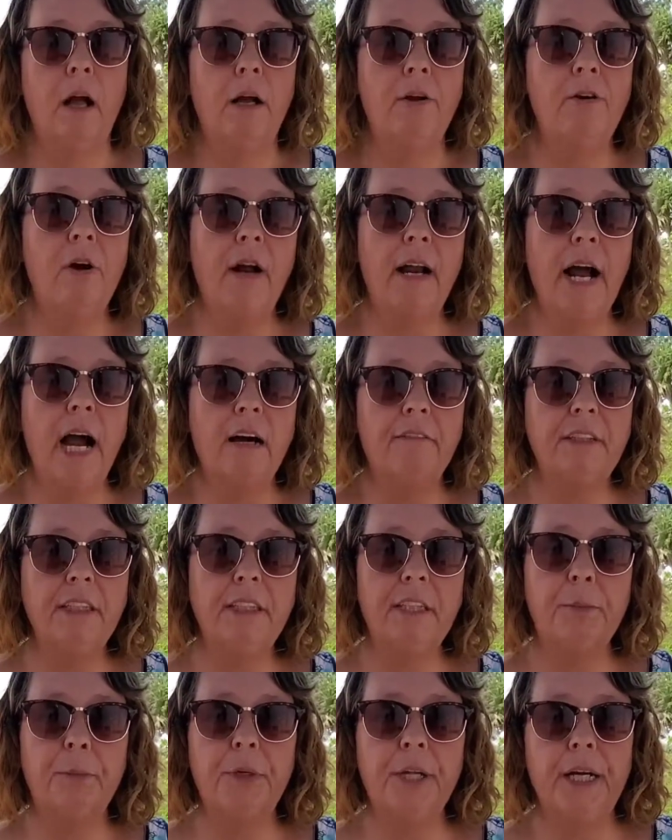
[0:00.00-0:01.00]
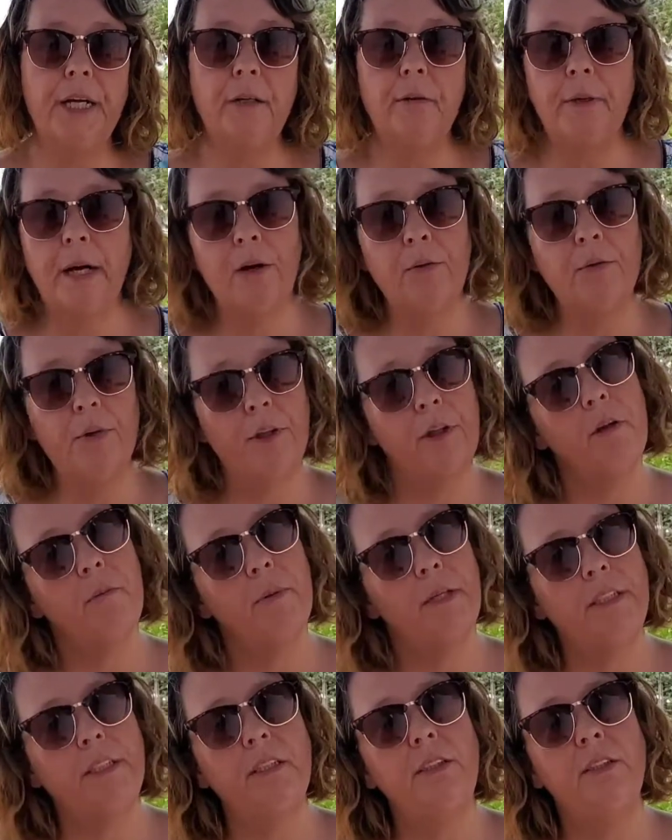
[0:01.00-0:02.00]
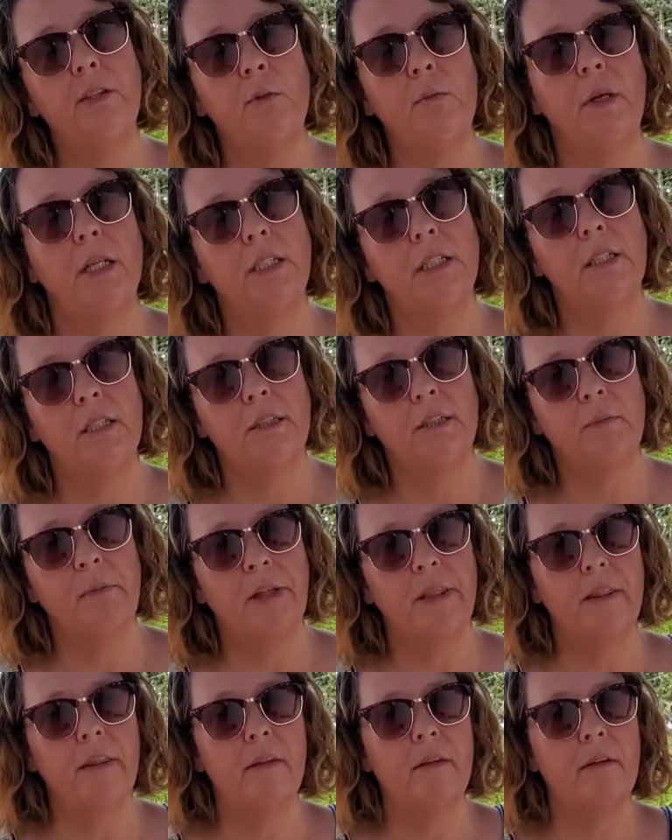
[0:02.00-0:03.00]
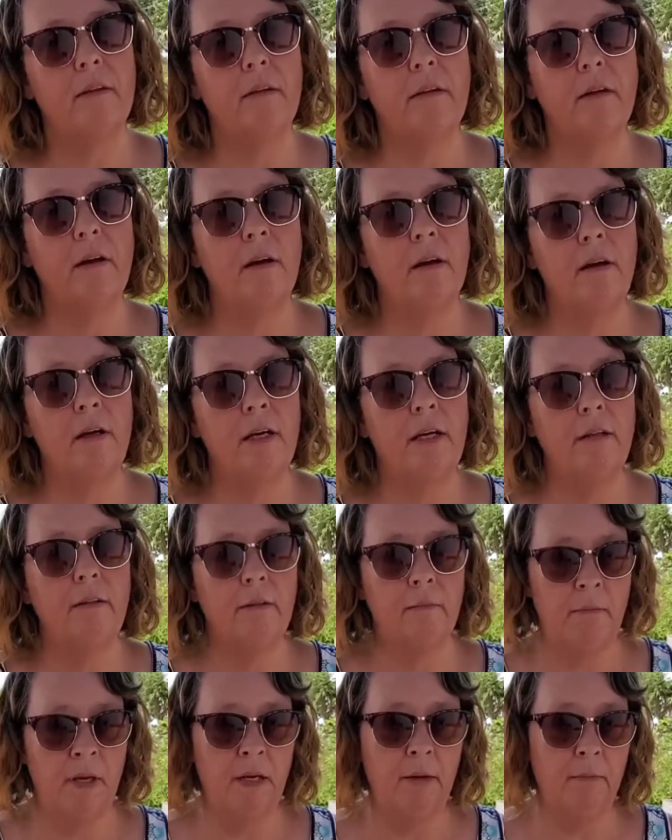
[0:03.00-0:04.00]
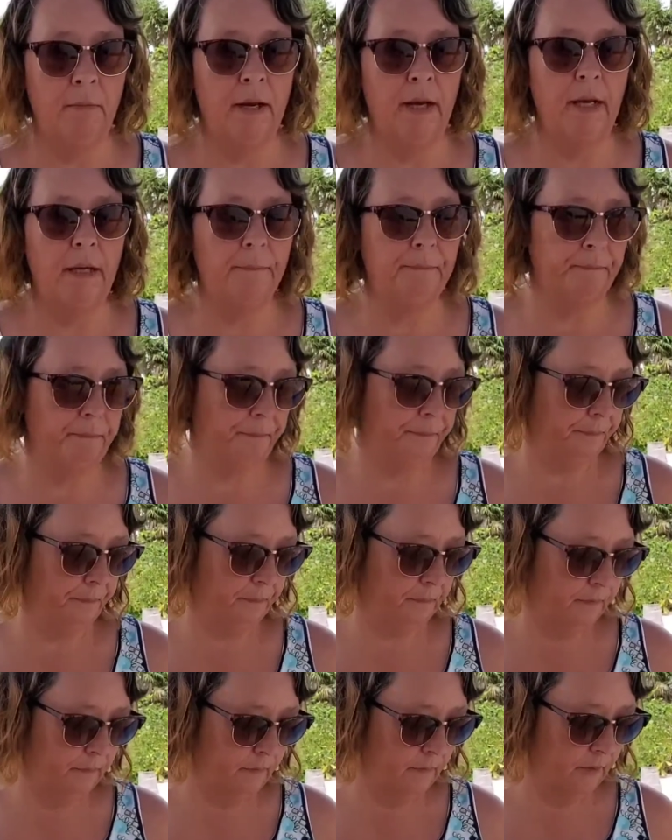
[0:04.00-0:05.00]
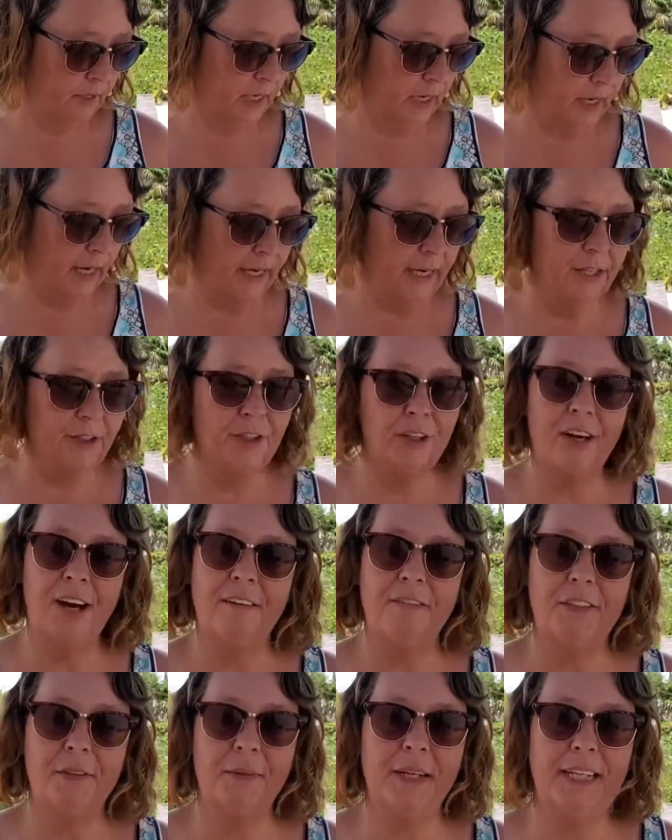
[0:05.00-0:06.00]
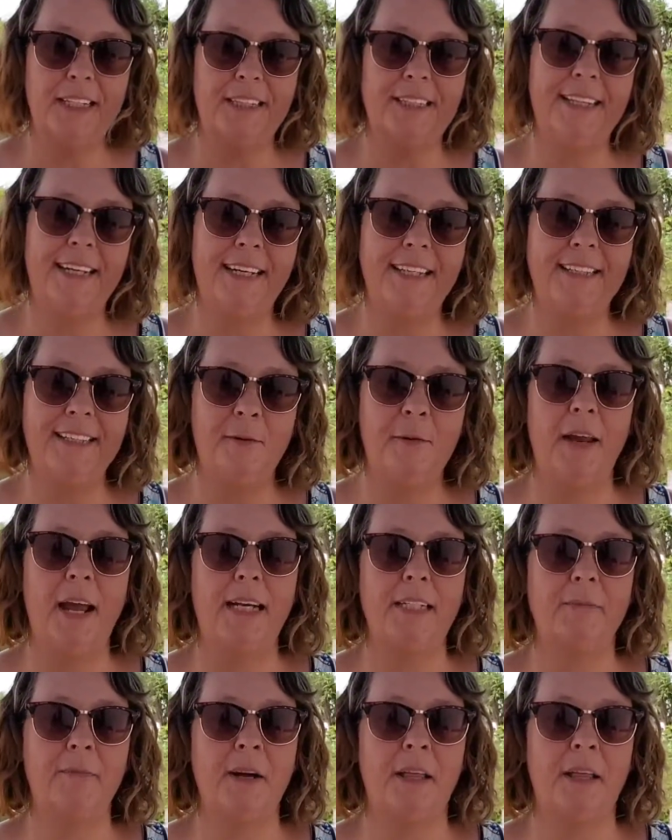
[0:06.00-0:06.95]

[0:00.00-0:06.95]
not having to play around with our budget so much this month. In May. I guess you'll have to wait and see until next